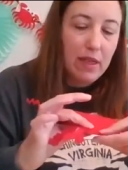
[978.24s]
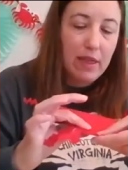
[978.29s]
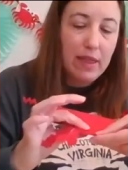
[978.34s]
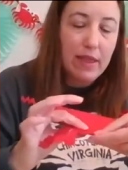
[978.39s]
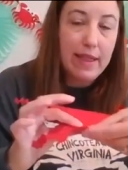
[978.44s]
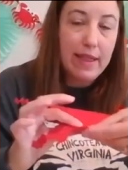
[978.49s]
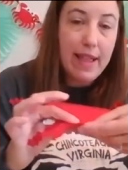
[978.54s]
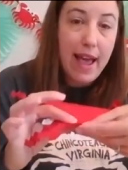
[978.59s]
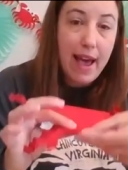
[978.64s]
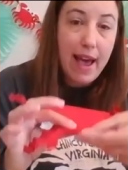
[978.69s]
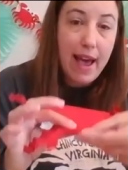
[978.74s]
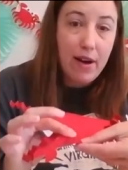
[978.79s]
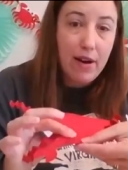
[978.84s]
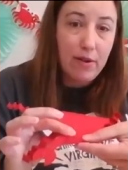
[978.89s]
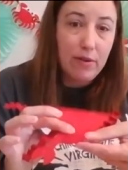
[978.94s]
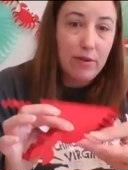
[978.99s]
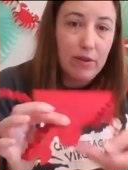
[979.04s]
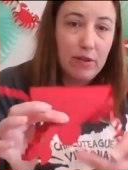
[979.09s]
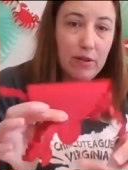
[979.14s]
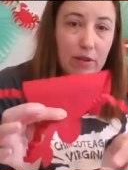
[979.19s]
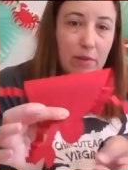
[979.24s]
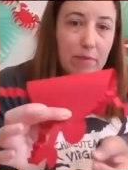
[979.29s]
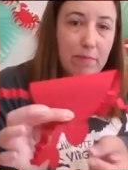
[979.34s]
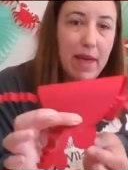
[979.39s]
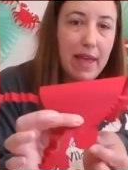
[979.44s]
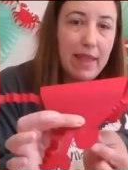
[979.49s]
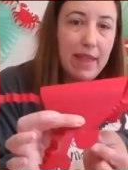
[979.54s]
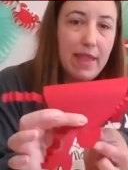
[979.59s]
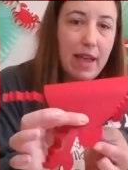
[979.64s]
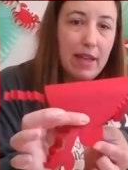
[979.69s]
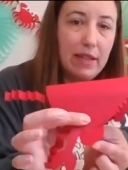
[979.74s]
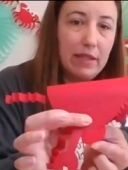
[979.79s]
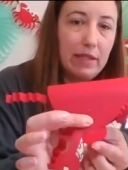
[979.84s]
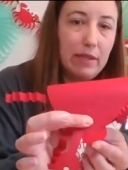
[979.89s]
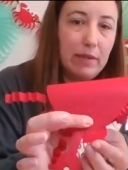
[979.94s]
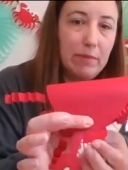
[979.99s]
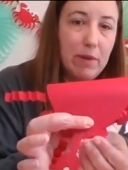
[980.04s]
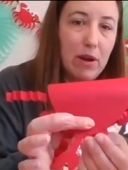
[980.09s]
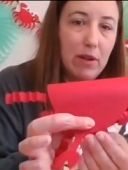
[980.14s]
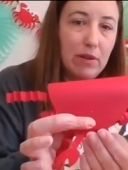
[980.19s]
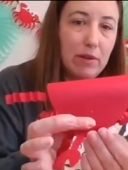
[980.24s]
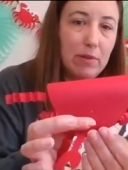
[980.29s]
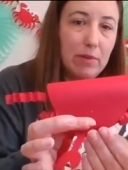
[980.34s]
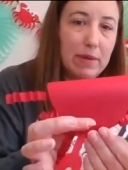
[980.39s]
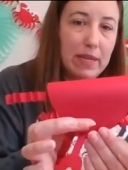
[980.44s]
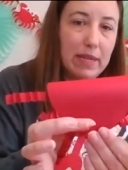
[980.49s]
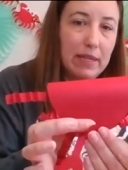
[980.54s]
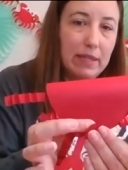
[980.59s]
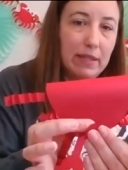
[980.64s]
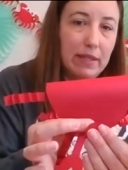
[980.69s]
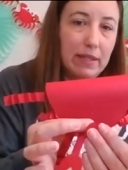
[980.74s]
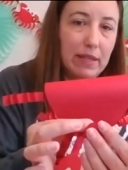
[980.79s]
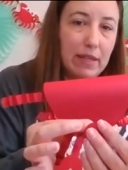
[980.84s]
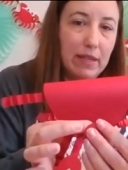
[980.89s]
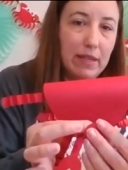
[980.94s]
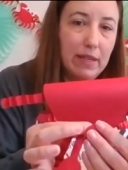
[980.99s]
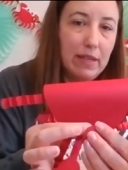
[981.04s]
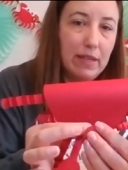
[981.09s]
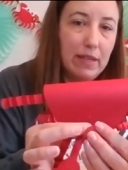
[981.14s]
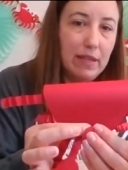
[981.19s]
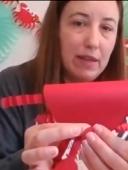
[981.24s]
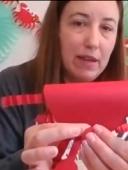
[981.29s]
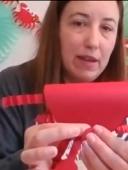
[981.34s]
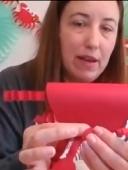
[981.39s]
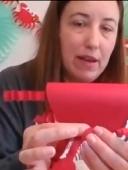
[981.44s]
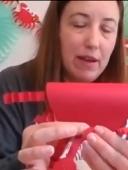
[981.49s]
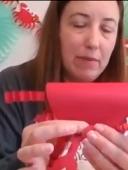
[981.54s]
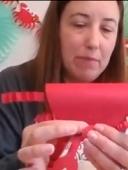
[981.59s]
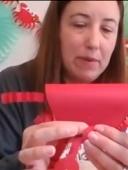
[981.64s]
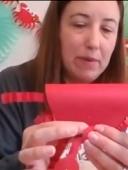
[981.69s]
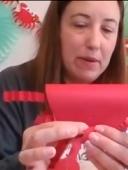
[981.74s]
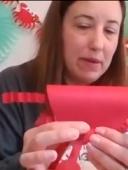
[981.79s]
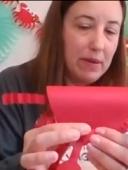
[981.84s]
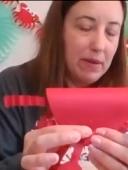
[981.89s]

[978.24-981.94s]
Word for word: Now you're gonna bend that smaller piece up,